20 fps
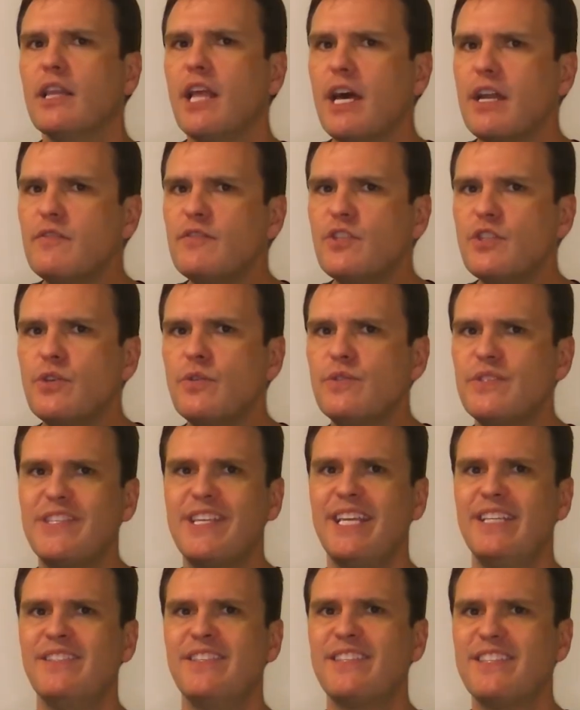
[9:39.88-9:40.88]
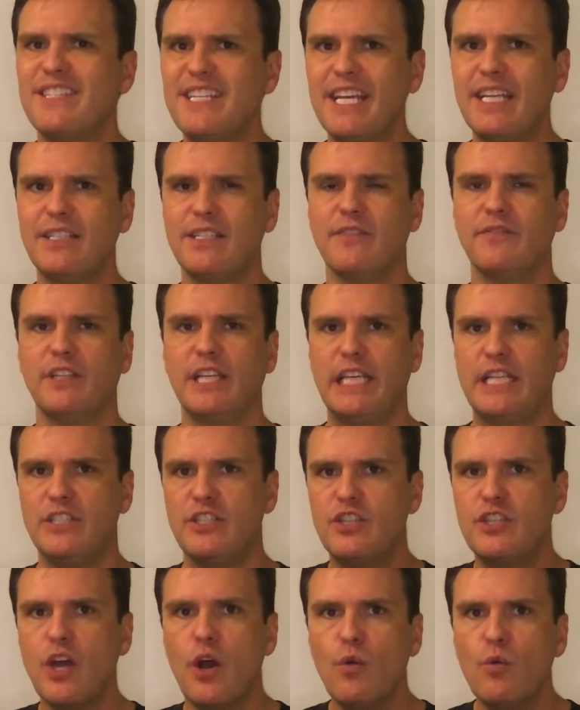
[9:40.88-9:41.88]
A lot of students instinctively
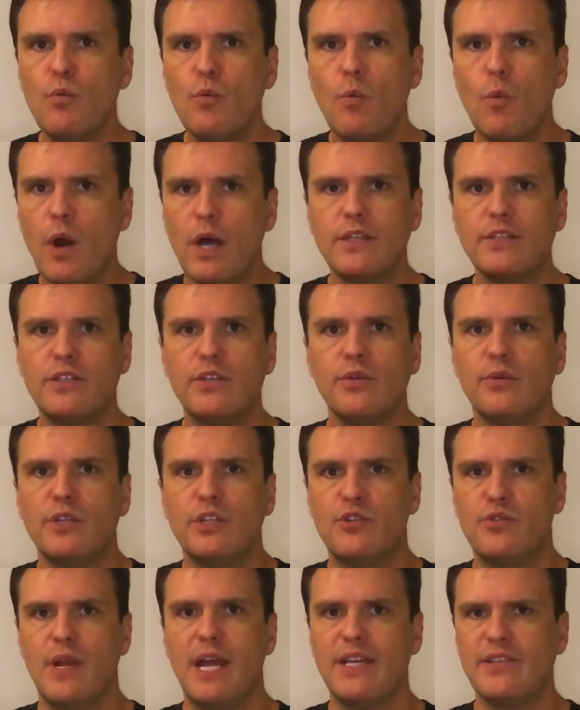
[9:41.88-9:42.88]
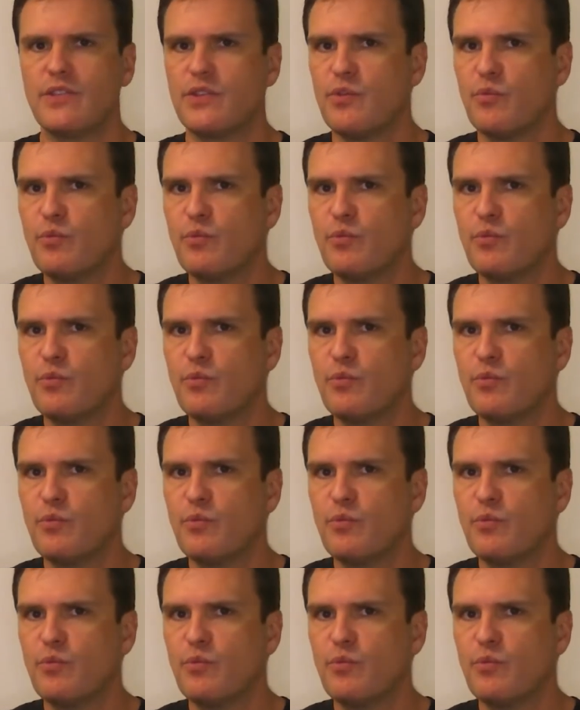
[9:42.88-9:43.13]
don't want to address